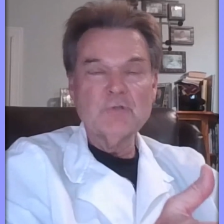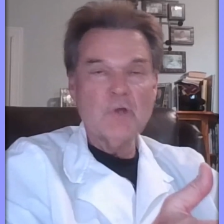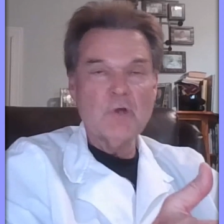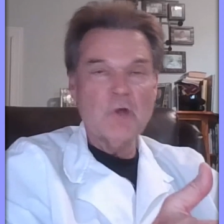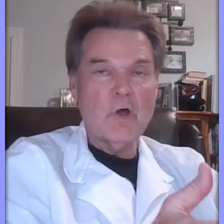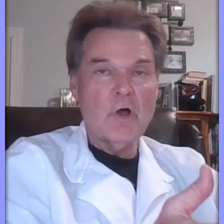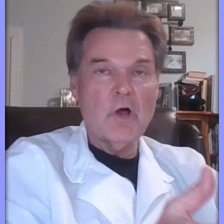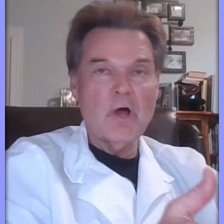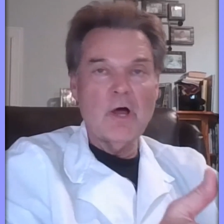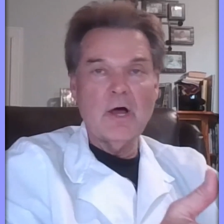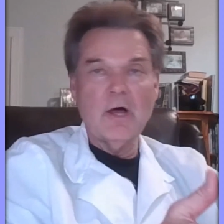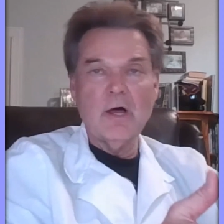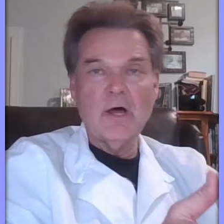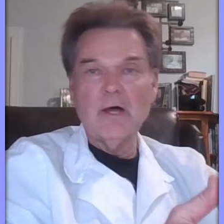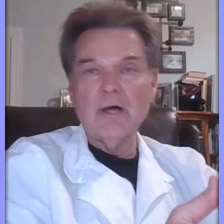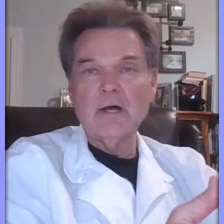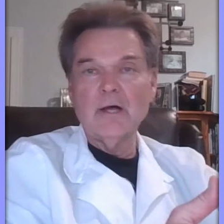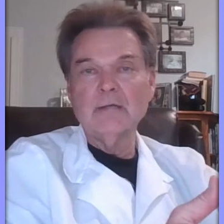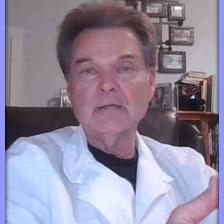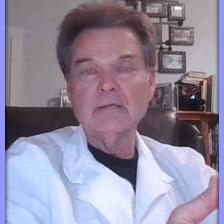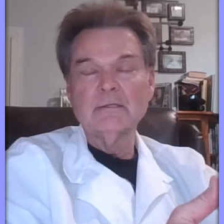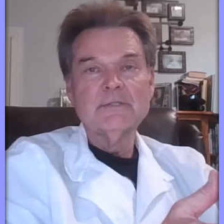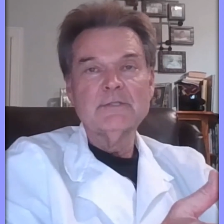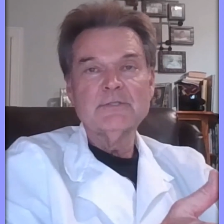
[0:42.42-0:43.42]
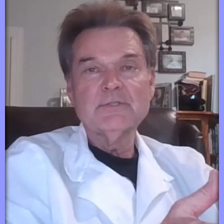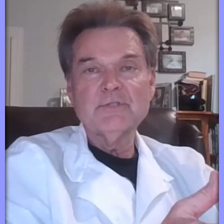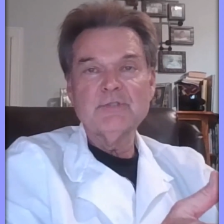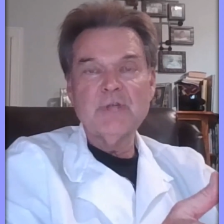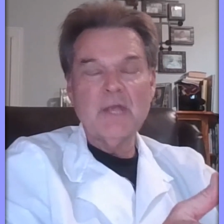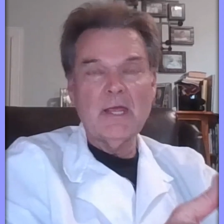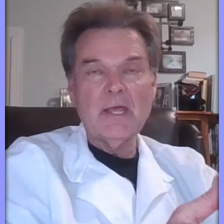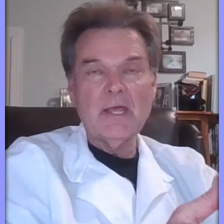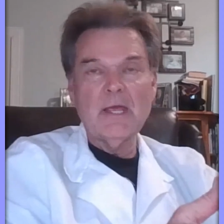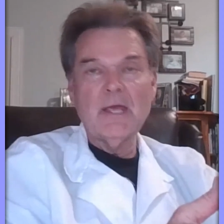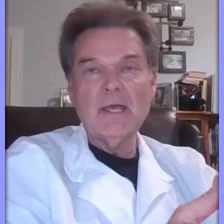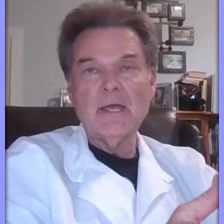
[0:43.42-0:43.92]
jaw,
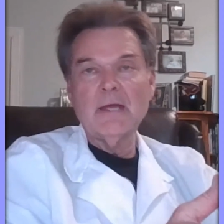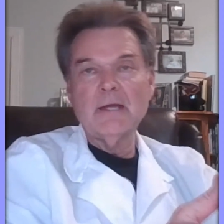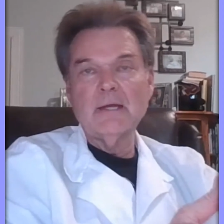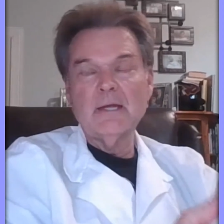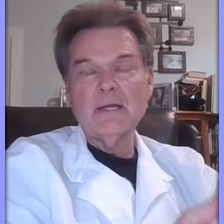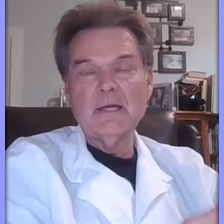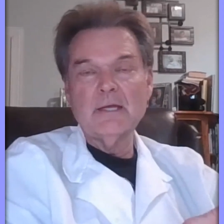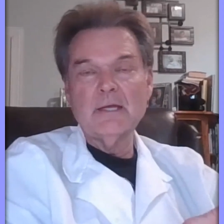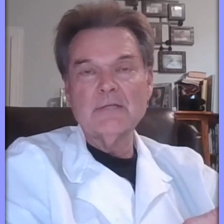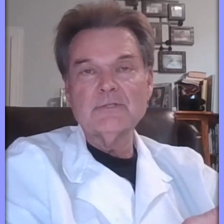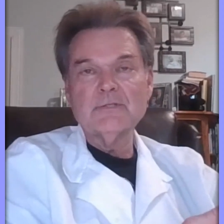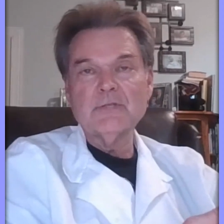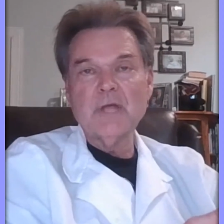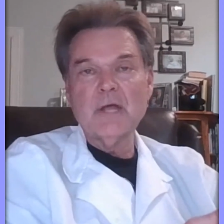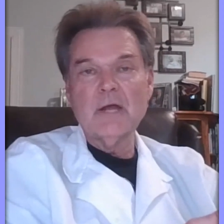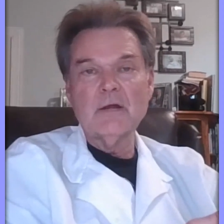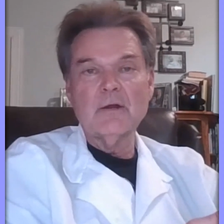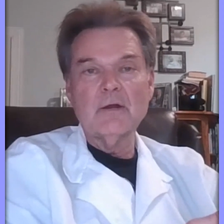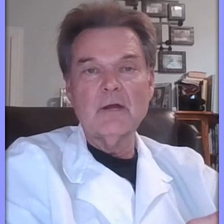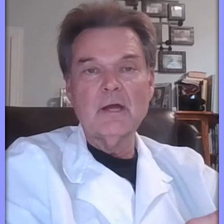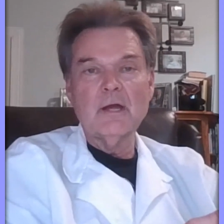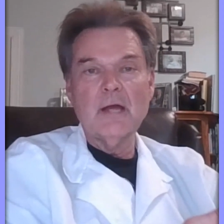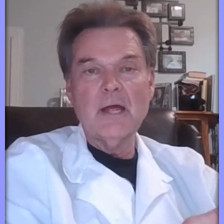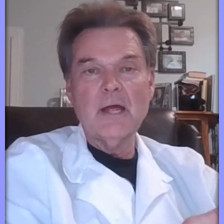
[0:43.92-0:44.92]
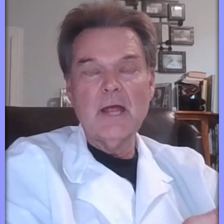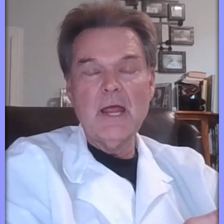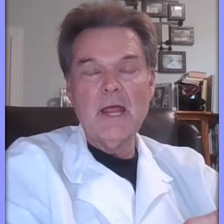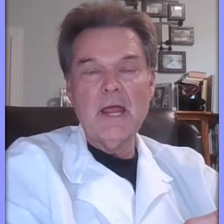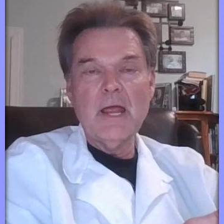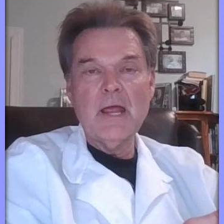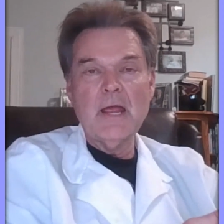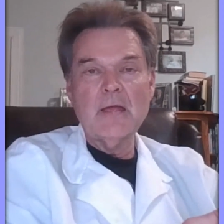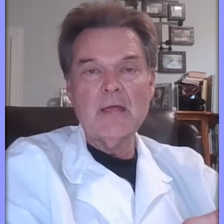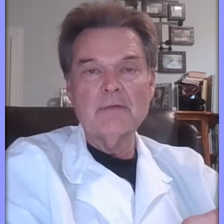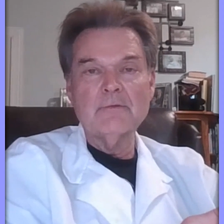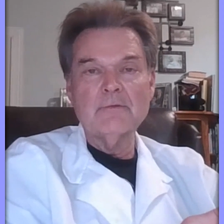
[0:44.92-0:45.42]
skin, et cetera.
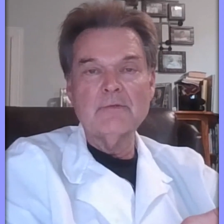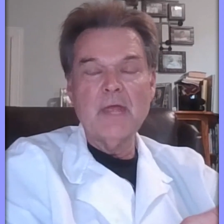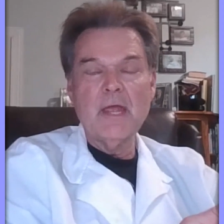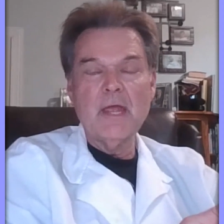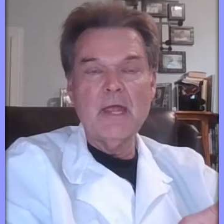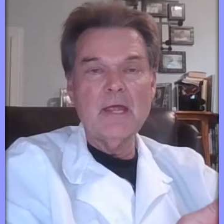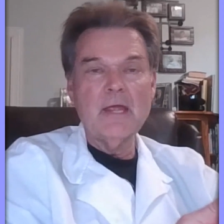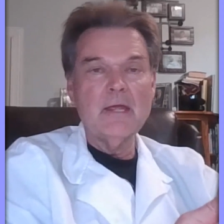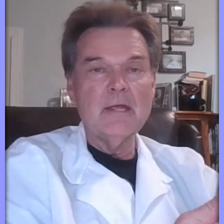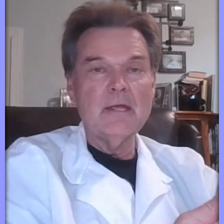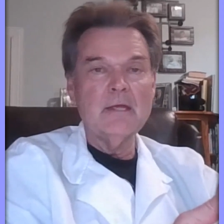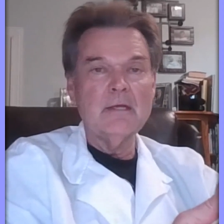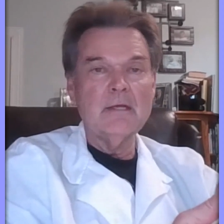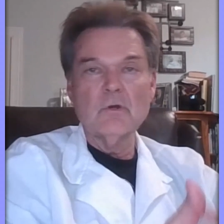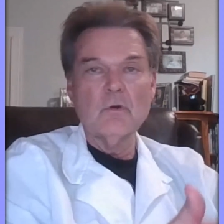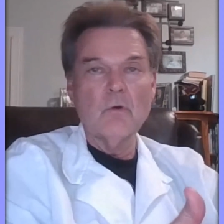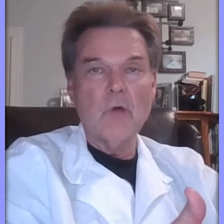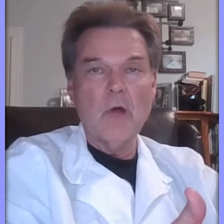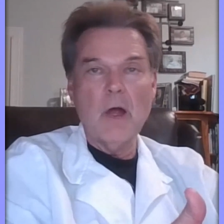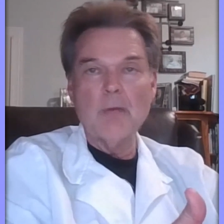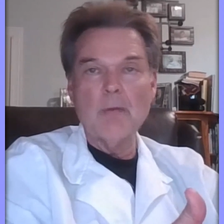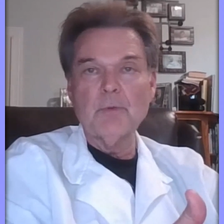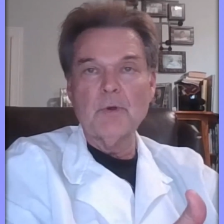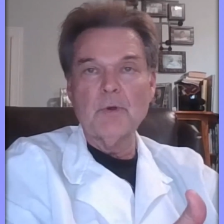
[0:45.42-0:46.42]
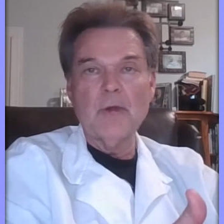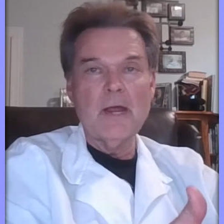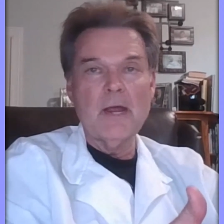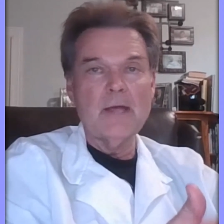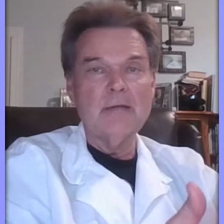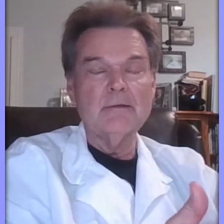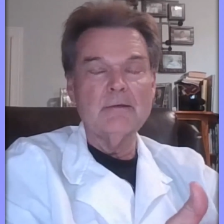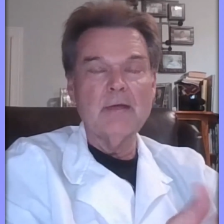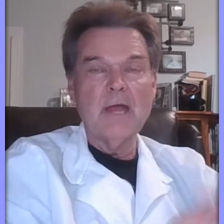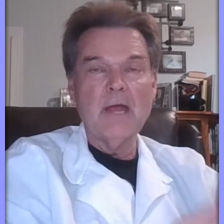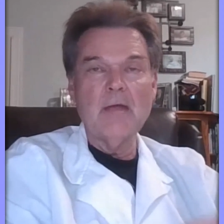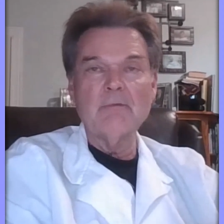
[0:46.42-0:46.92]
And they
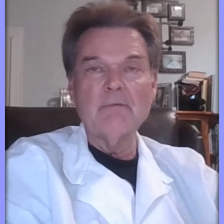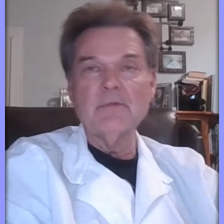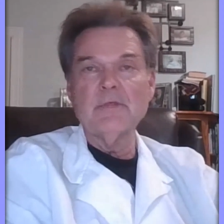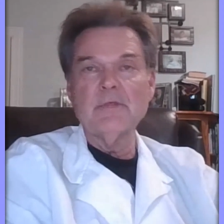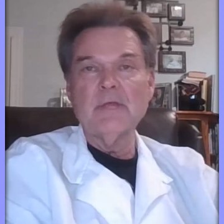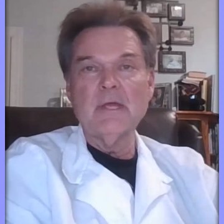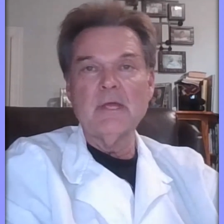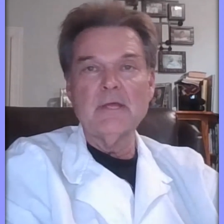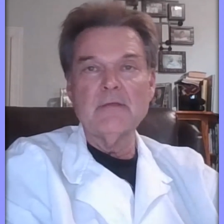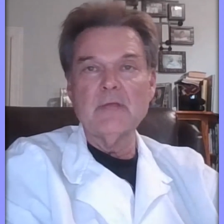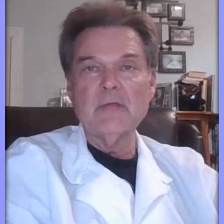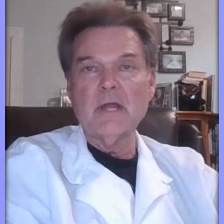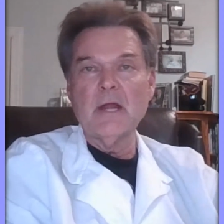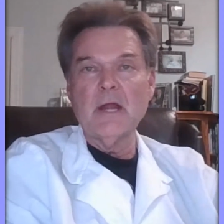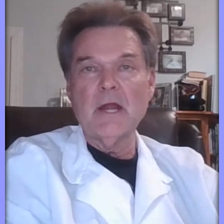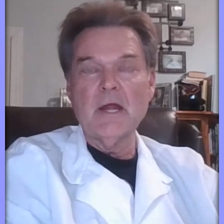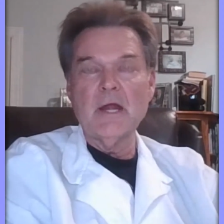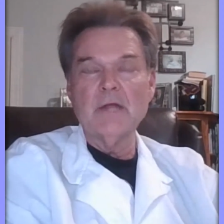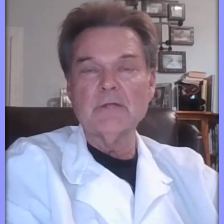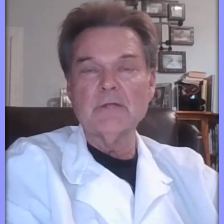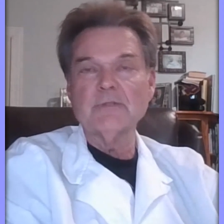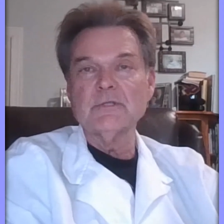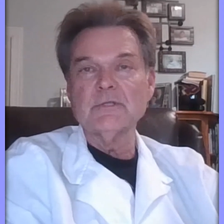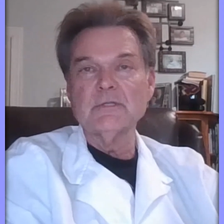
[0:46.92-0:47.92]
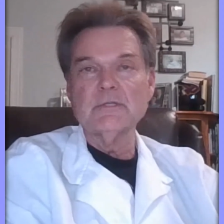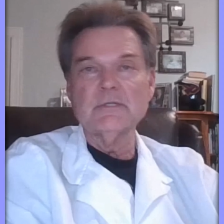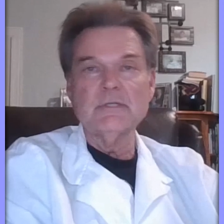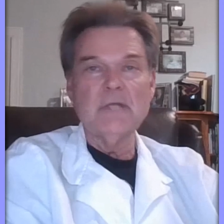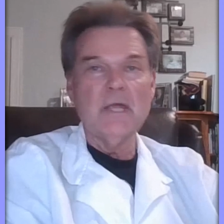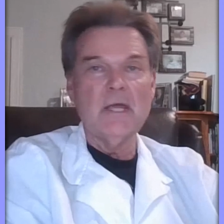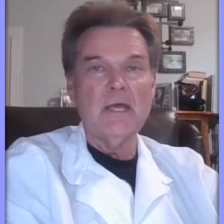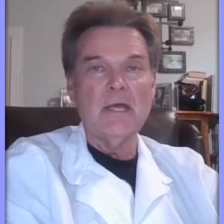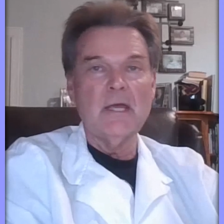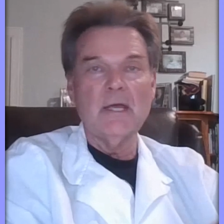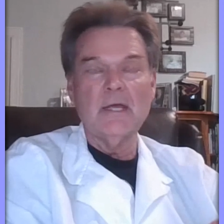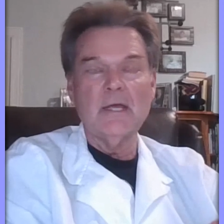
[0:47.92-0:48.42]
corroborate everything that Erickson
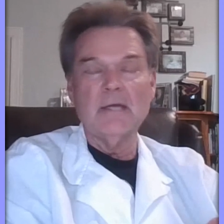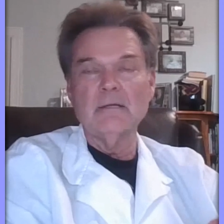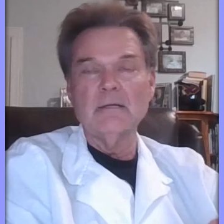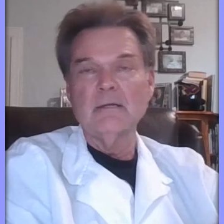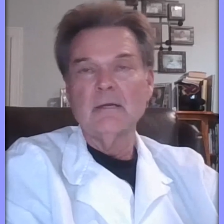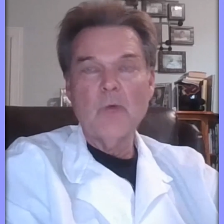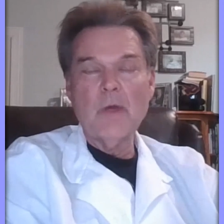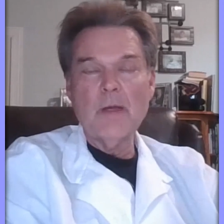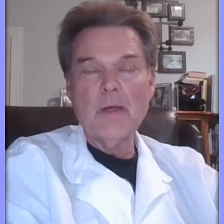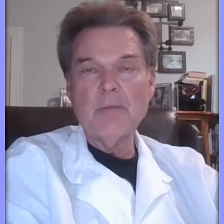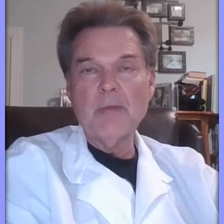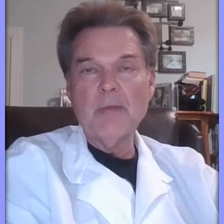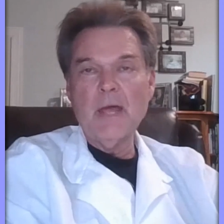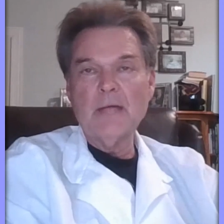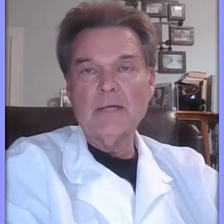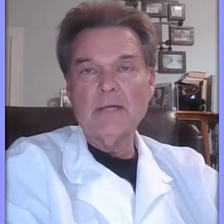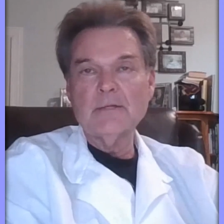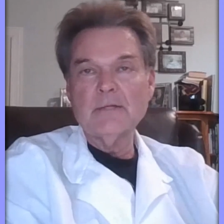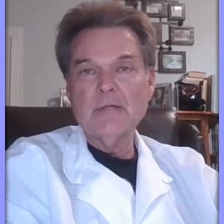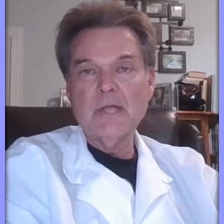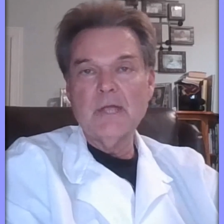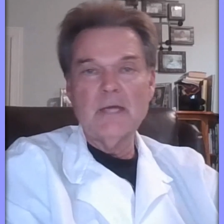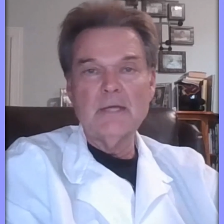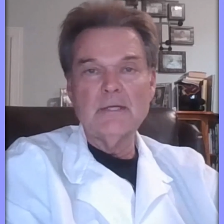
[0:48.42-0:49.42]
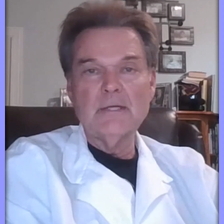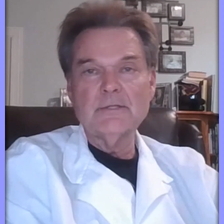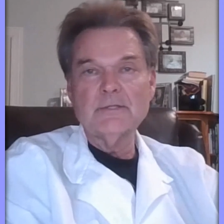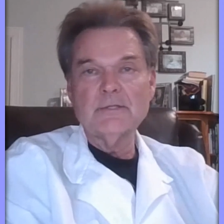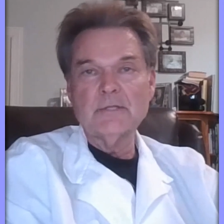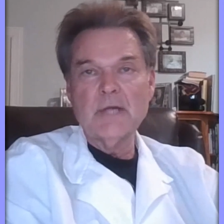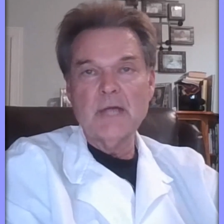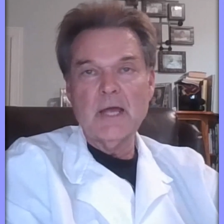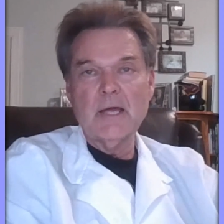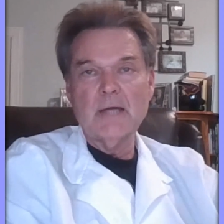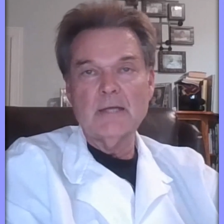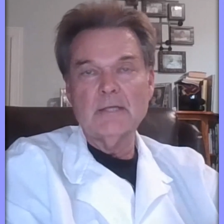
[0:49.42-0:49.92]
did way back in the eighties
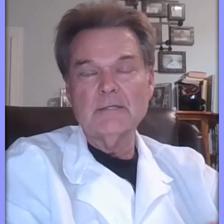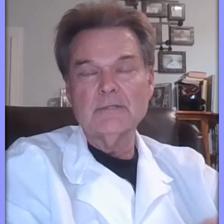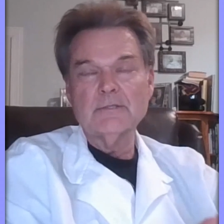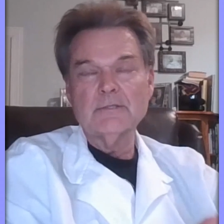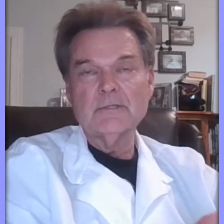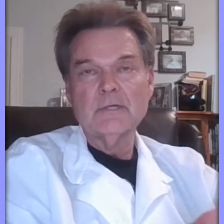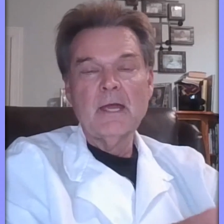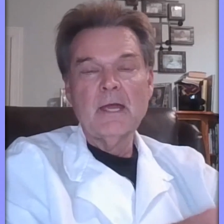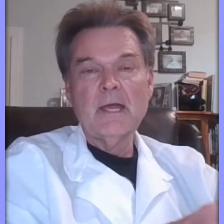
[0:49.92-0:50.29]
and nineties.